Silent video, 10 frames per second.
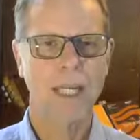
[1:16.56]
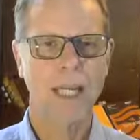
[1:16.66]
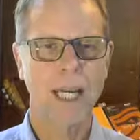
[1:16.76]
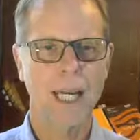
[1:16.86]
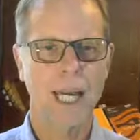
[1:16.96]

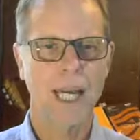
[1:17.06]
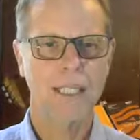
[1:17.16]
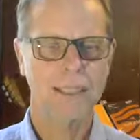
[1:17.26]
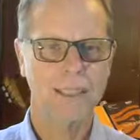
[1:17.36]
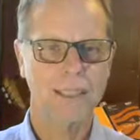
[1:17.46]
And
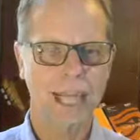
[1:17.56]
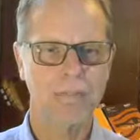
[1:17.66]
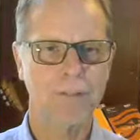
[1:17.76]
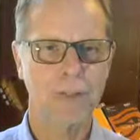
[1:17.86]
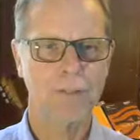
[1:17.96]
it's the
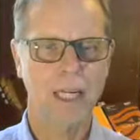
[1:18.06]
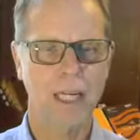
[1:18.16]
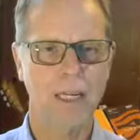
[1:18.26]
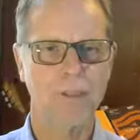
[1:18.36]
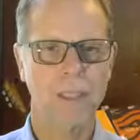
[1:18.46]
Eightfold
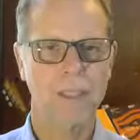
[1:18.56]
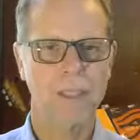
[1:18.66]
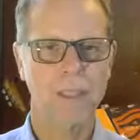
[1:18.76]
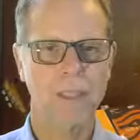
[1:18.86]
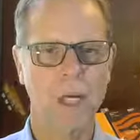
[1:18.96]
Path. It's
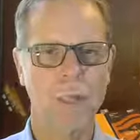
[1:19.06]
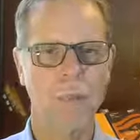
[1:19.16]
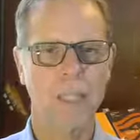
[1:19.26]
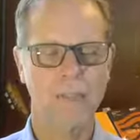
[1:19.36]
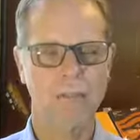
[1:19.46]
the Noble
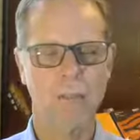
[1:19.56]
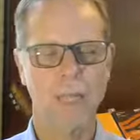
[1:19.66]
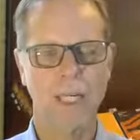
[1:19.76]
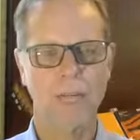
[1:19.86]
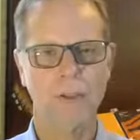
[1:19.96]
Eightfold
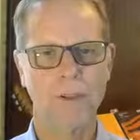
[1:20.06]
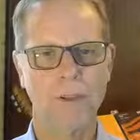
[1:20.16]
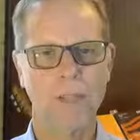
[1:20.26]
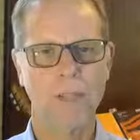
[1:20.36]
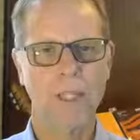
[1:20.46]
Path.
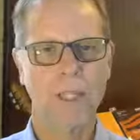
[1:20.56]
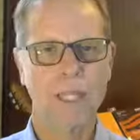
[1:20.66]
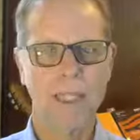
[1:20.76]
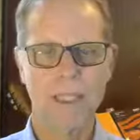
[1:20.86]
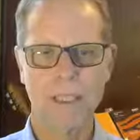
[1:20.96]

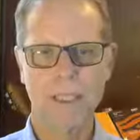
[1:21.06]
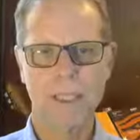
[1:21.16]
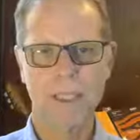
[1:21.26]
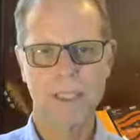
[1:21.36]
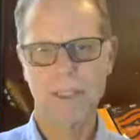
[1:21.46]
And this
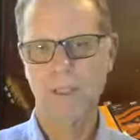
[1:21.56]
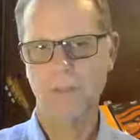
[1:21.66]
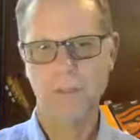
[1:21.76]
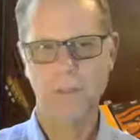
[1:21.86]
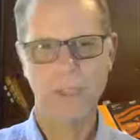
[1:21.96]
consists
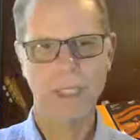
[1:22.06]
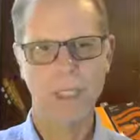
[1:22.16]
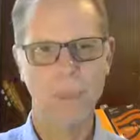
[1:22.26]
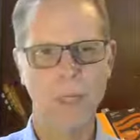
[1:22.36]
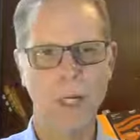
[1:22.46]
of three
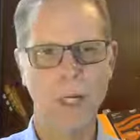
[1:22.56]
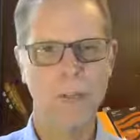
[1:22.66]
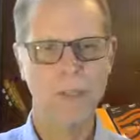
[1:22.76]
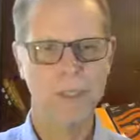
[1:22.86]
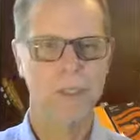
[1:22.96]

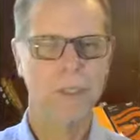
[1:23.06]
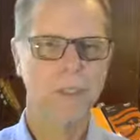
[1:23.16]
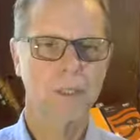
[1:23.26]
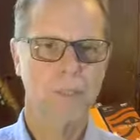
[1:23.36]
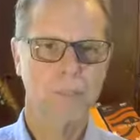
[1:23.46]
components,
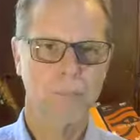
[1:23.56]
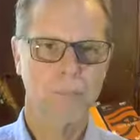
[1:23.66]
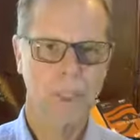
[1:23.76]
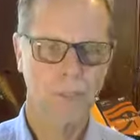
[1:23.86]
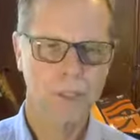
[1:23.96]

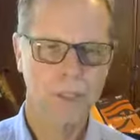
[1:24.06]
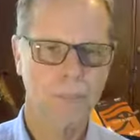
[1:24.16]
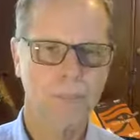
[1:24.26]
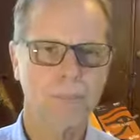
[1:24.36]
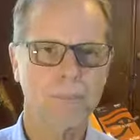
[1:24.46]
being
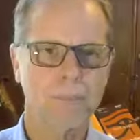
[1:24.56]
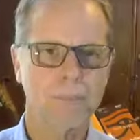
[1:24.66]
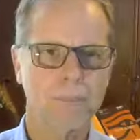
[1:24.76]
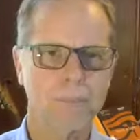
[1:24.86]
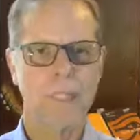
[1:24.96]
wisdom,
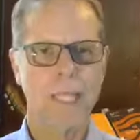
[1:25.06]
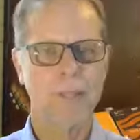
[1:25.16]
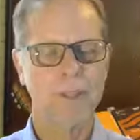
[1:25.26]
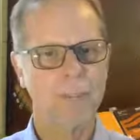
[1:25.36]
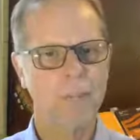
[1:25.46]

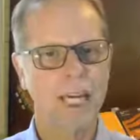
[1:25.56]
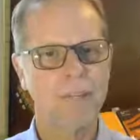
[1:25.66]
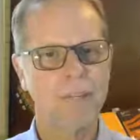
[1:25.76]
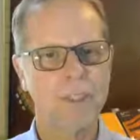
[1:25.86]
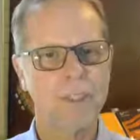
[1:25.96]
ethical
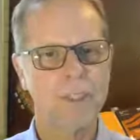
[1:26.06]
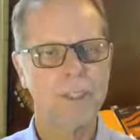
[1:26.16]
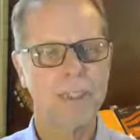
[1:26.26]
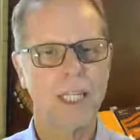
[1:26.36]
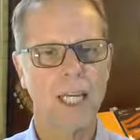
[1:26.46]

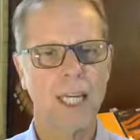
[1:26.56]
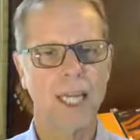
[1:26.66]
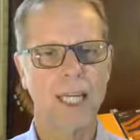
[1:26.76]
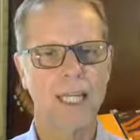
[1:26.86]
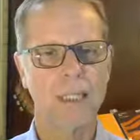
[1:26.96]
behaviors,
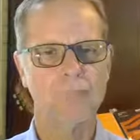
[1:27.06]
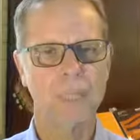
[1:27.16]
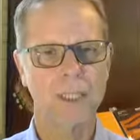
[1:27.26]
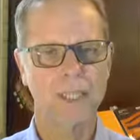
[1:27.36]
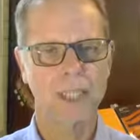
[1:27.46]
and
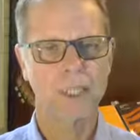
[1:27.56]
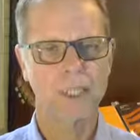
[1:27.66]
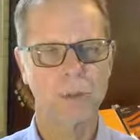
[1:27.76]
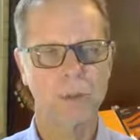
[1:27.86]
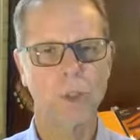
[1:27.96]

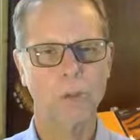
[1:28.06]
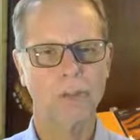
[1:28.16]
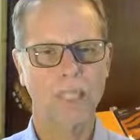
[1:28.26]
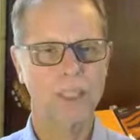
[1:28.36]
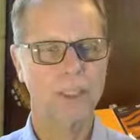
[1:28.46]
meditation or
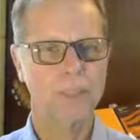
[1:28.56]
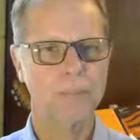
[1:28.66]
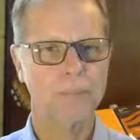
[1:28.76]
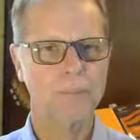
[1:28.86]
cultivation.